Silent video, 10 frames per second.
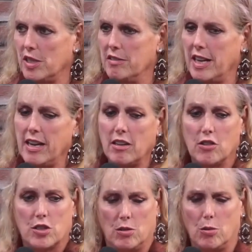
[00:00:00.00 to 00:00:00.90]
and
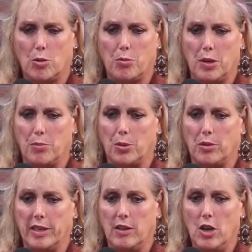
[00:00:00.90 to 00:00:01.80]
taking suitable
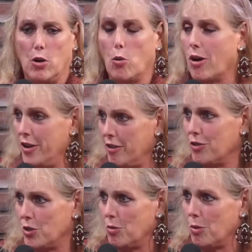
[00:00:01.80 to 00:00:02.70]
people who are
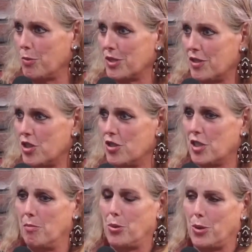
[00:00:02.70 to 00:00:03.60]
in suitable
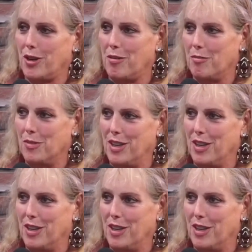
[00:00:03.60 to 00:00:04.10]
positions and putting them